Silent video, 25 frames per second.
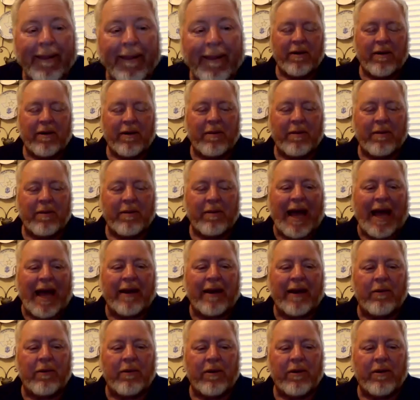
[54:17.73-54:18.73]
a plaque
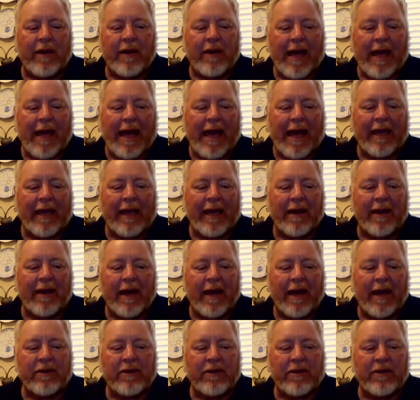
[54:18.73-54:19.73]
that we're going to hang at
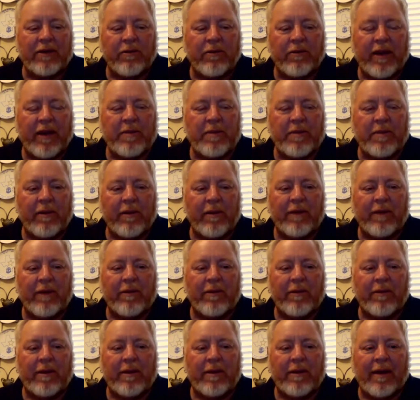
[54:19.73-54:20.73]
National Grange Building
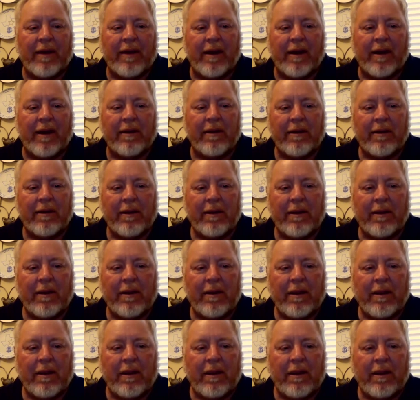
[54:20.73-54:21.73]
with
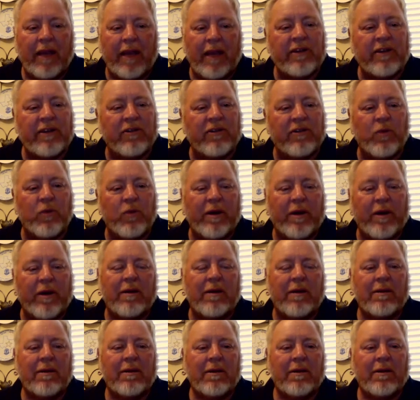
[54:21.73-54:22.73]
each year's winner
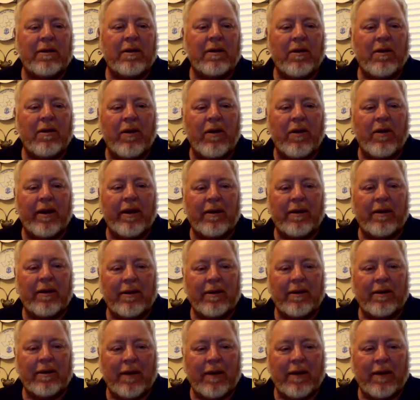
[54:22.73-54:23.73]
on it.
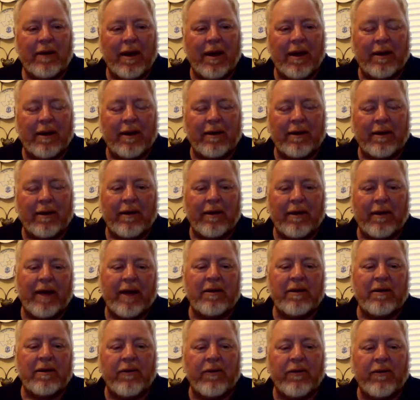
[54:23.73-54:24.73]
You know,
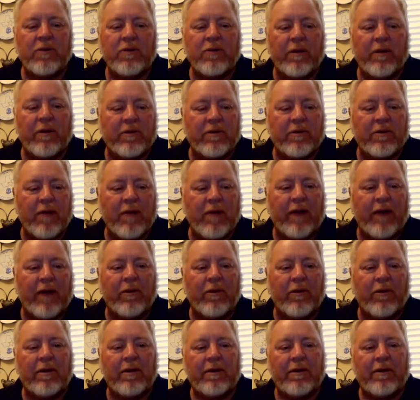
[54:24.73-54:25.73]
the first winner was Ryan
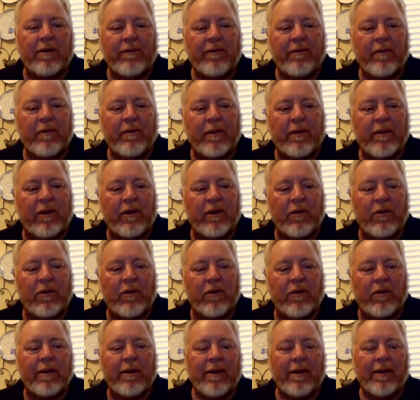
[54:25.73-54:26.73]
Orton from New
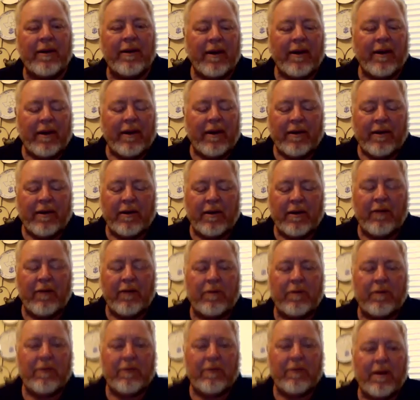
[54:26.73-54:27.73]
York.
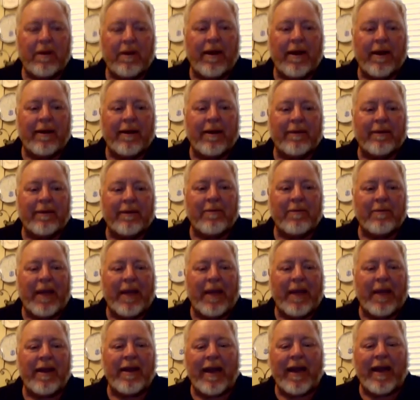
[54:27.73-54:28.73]
So
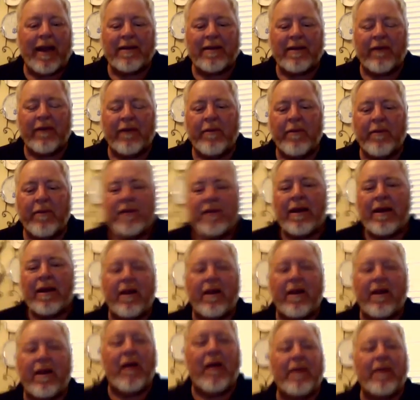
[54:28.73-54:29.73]
Mandy has that information how to
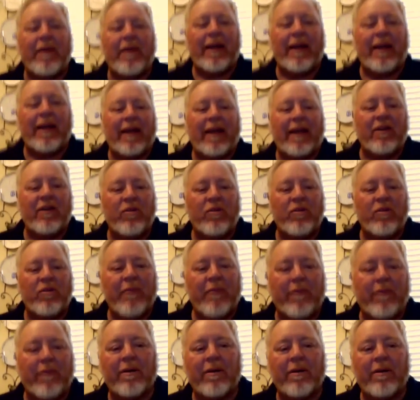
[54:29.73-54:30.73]
nominate a youth
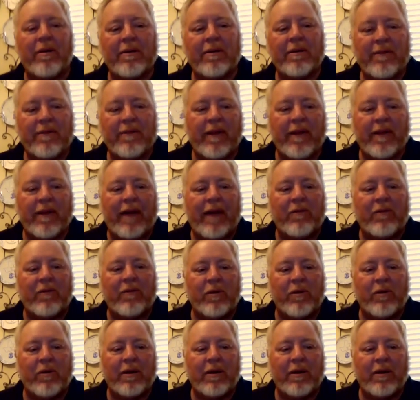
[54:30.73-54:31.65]
member for that award.